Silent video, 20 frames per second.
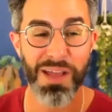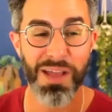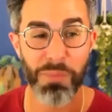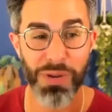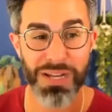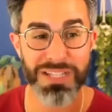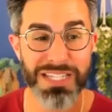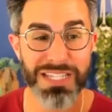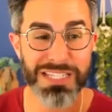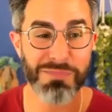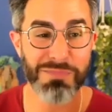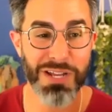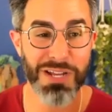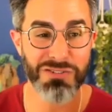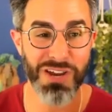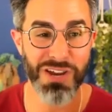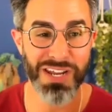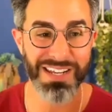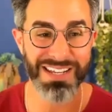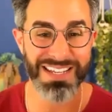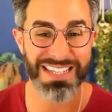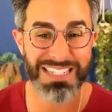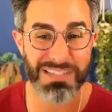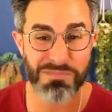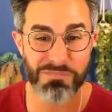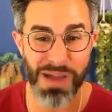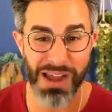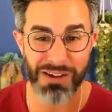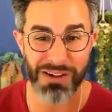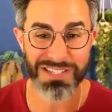but I to my trainer, it's
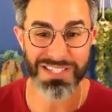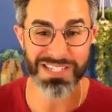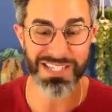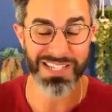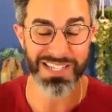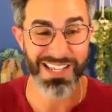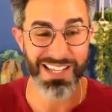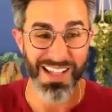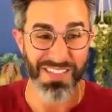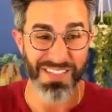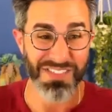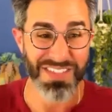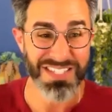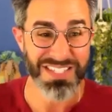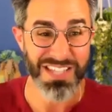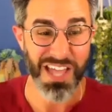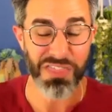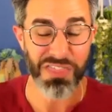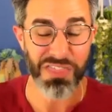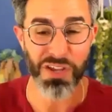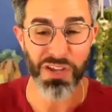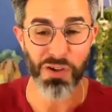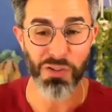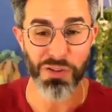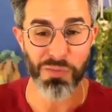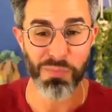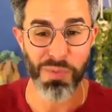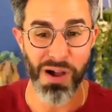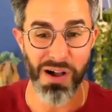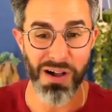embarrassing. There's nothing on
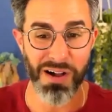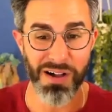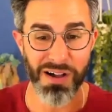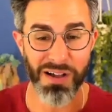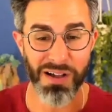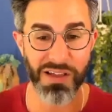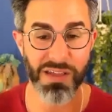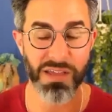the bar.